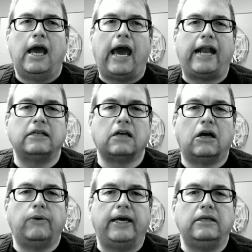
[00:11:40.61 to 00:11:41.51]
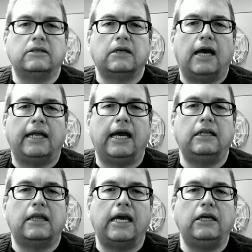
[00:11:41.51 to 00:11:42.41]
And as always, I'd like to
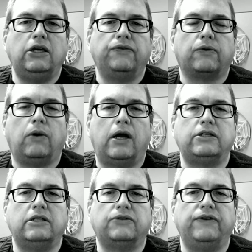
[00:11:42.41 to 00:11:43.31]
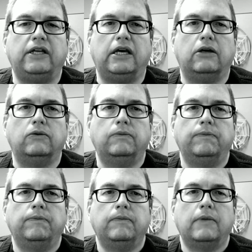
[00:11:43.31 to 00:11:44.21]
thank you for watching this video,
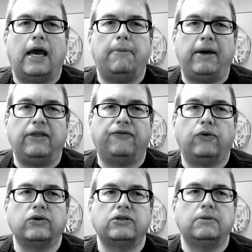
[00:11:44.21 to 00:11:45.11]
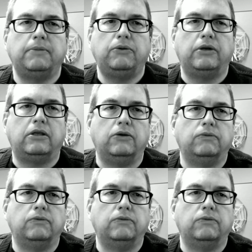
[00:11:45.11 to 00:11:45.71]
and may the force be with you.